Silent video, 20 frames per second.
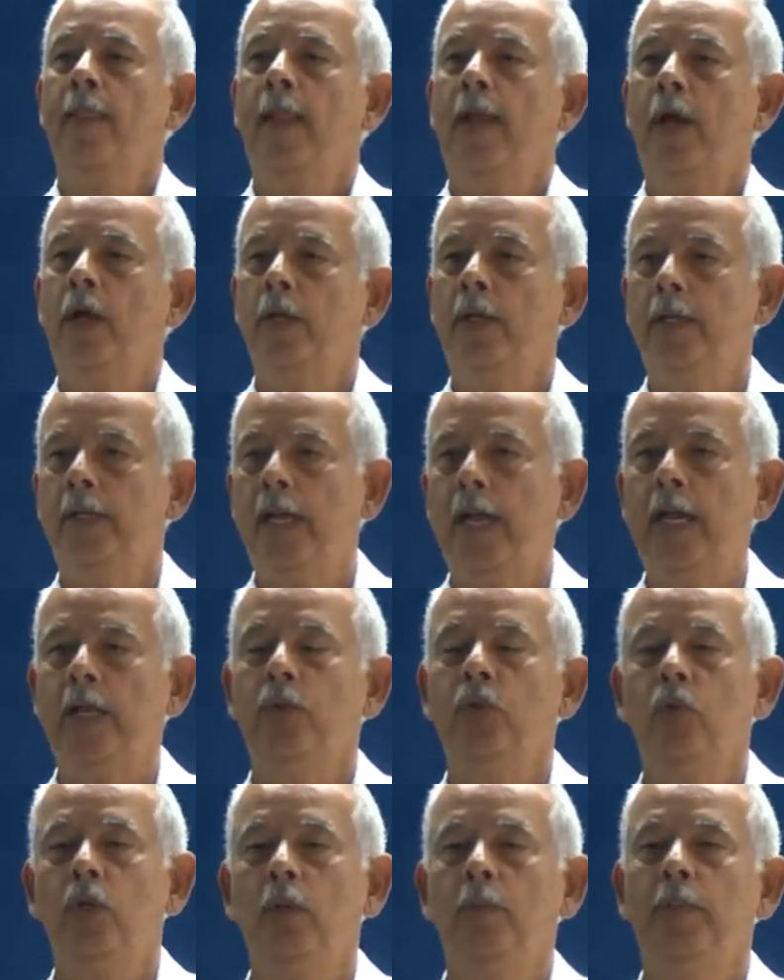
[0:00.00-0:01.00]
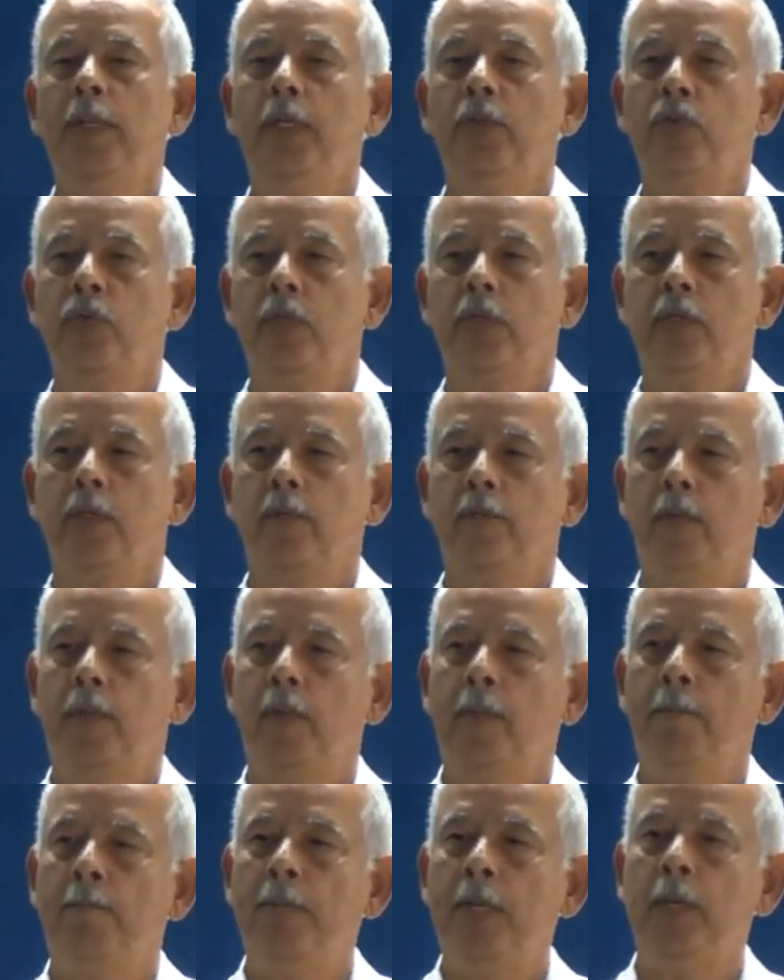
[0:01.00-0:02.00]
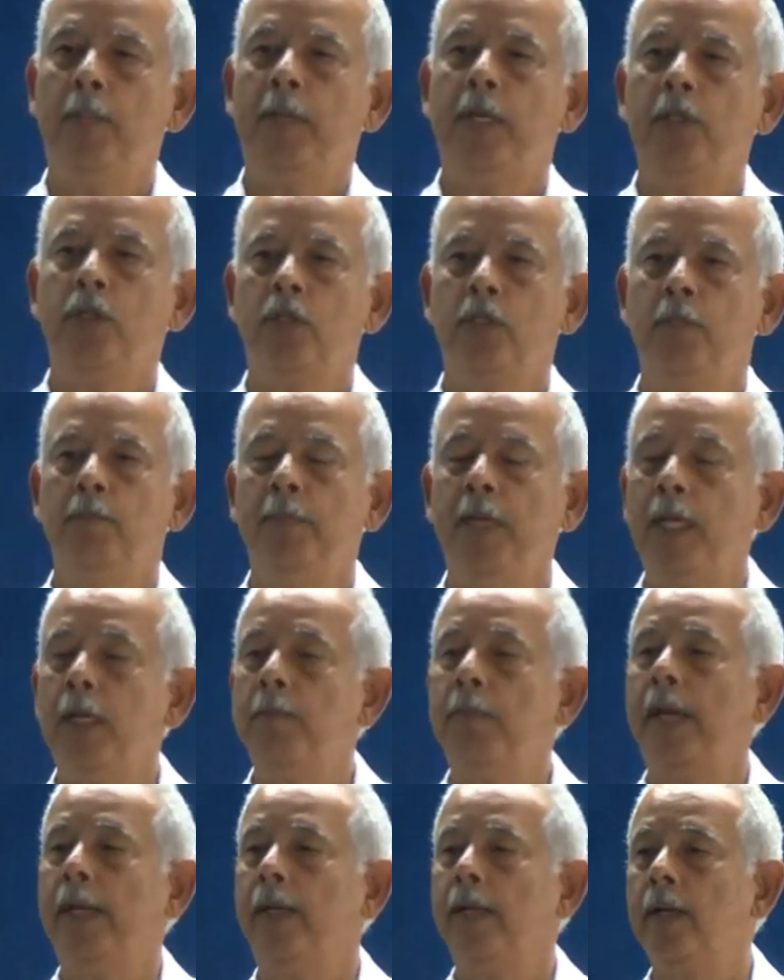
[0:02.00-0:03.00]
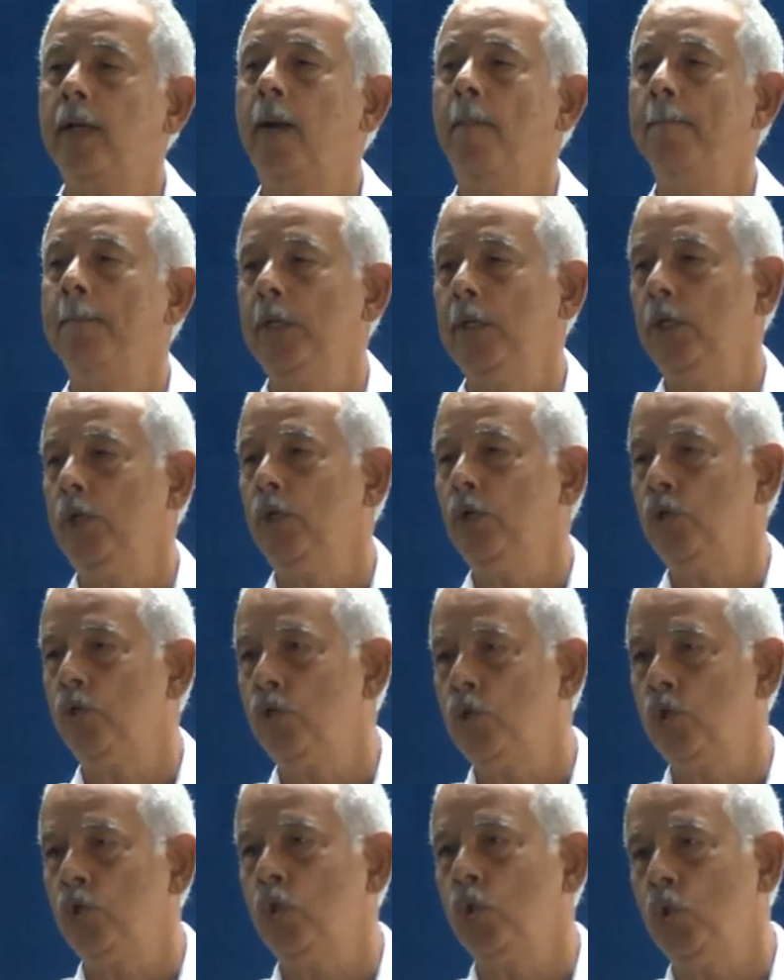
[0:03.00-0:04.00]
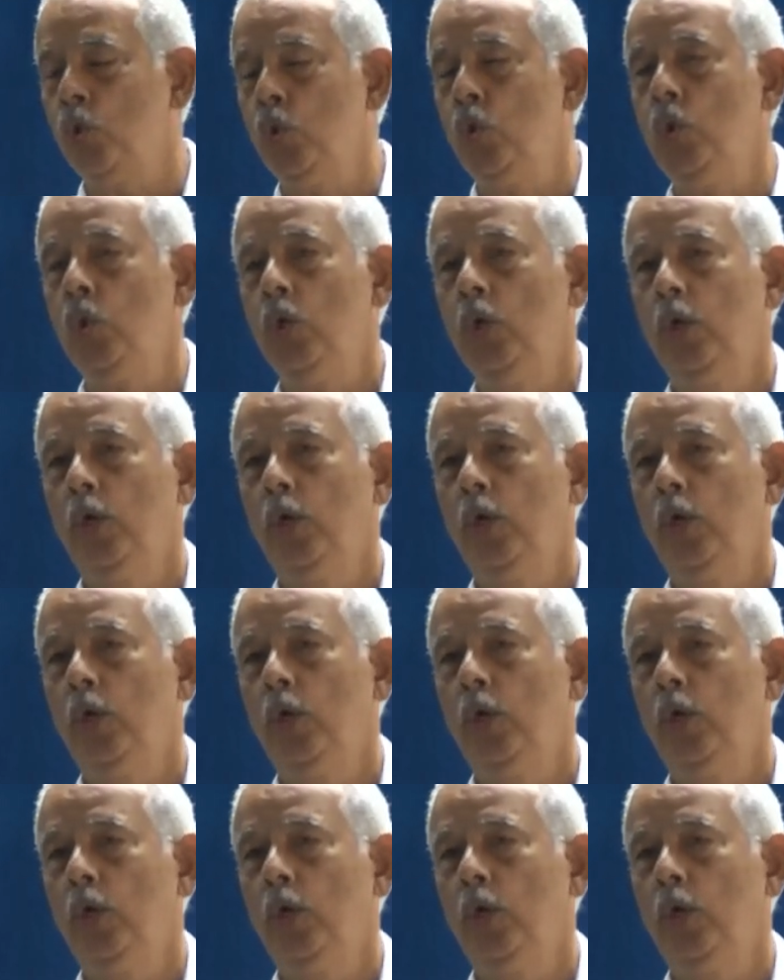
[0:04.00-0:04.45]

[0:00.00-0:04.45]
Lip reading: on an annual basis of the payments made by the companies to